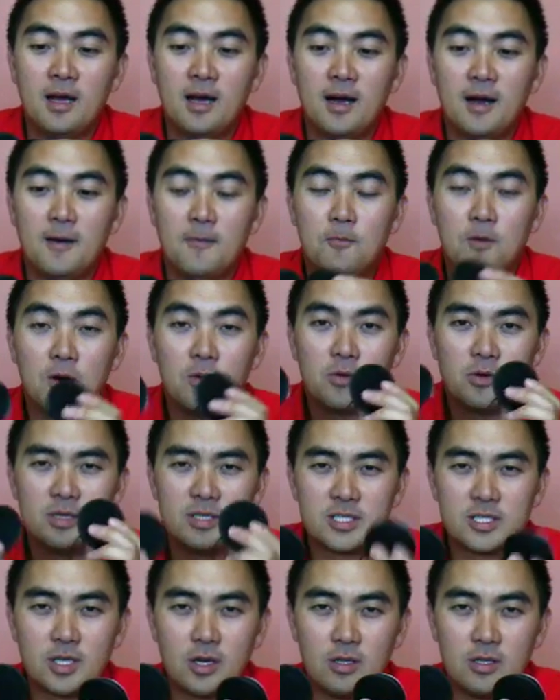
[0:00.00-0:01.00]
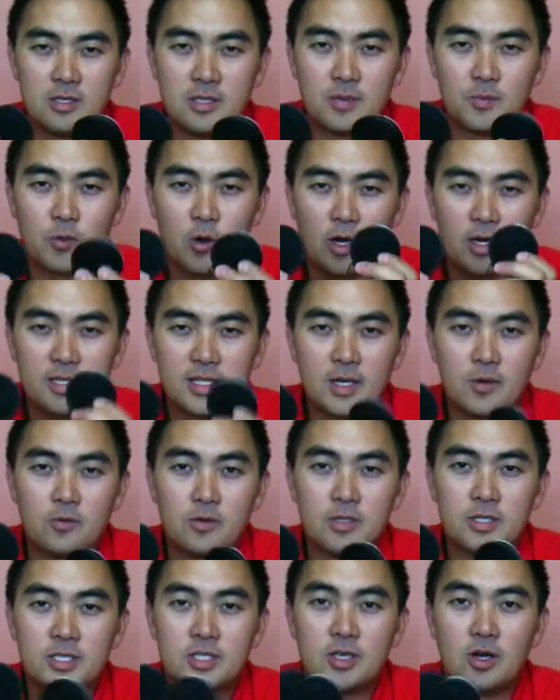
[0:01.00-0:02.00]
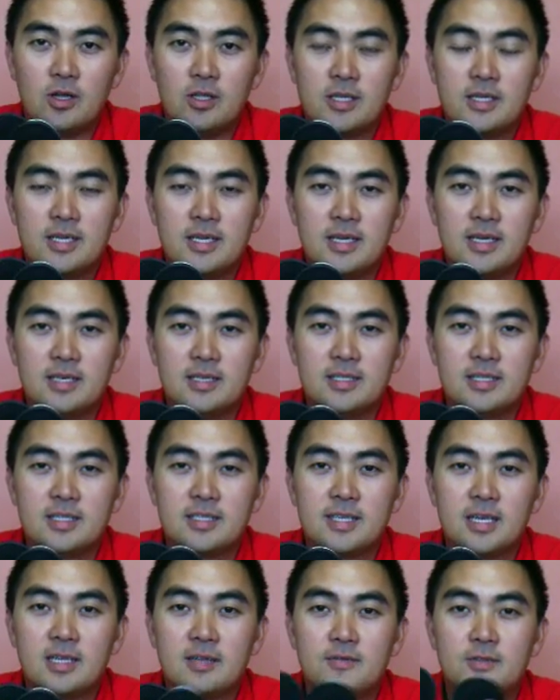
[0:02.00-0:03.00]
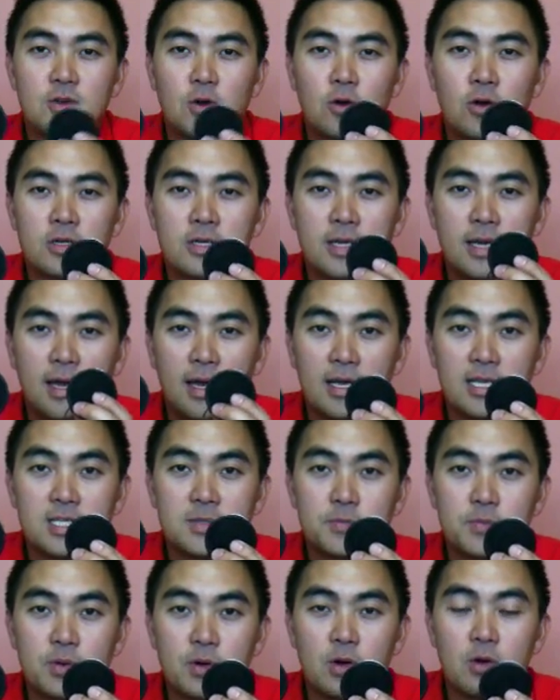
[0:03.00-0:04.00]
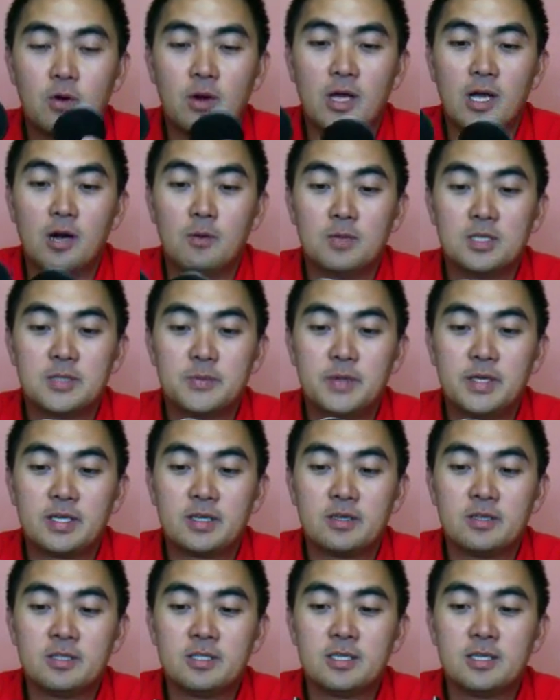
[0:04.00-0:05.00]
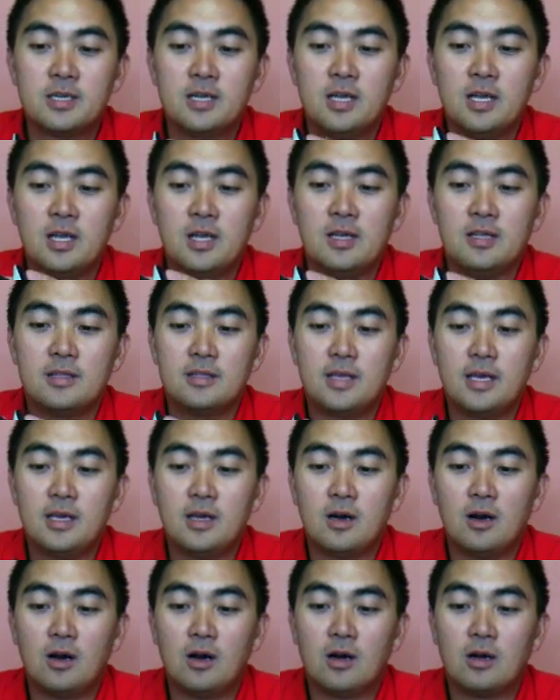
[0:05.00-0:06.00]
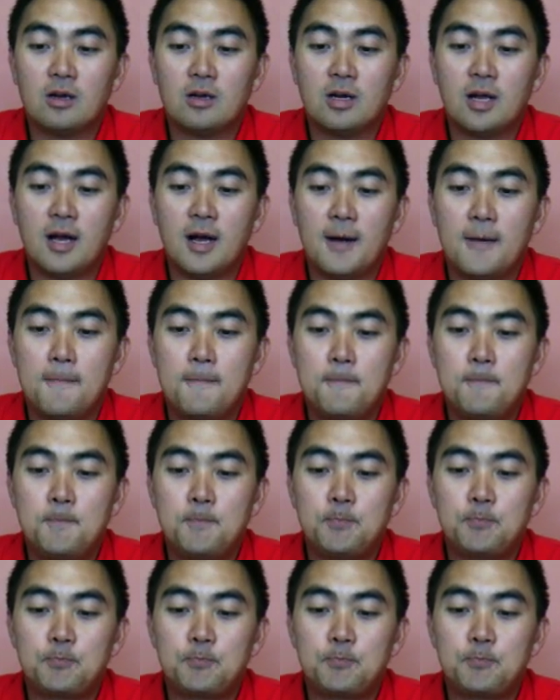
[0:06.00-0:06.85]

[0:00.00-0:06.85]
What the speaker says: What we're installing, the product that we're installing is a set of Tork Xpro helmet speakers. They are